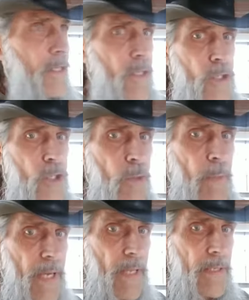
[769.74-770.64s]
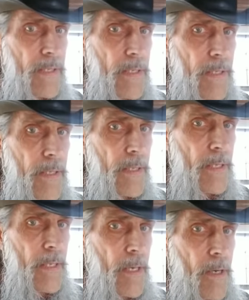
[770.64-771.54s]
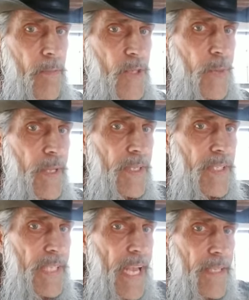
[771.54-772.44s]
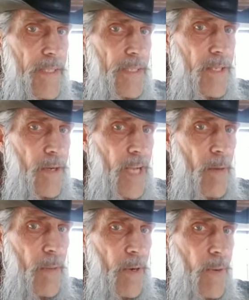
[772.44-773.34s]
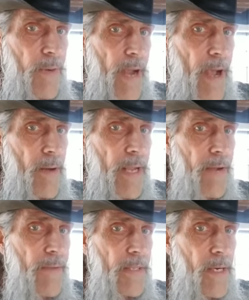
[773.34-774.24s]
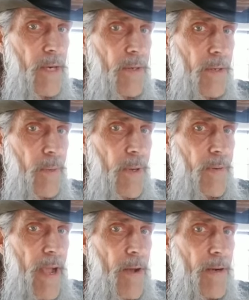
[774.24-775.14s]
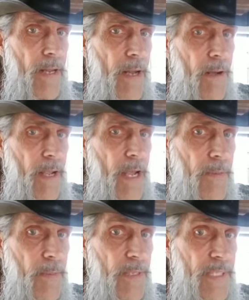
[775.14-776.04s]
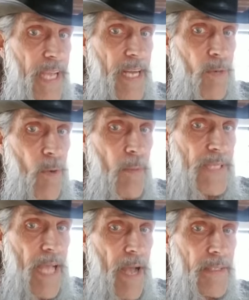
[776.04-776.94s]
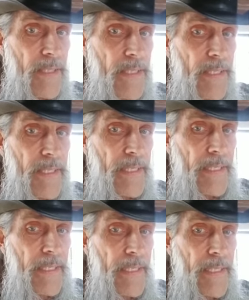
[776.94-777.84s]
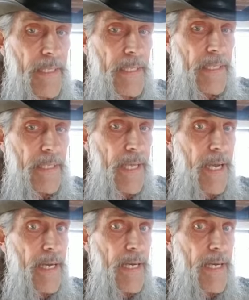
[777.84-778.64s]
two minutes between the scans of the security camera. Went around, everything looked cool, went around, and all you had was a bunch of cattywampus houses. Yeah.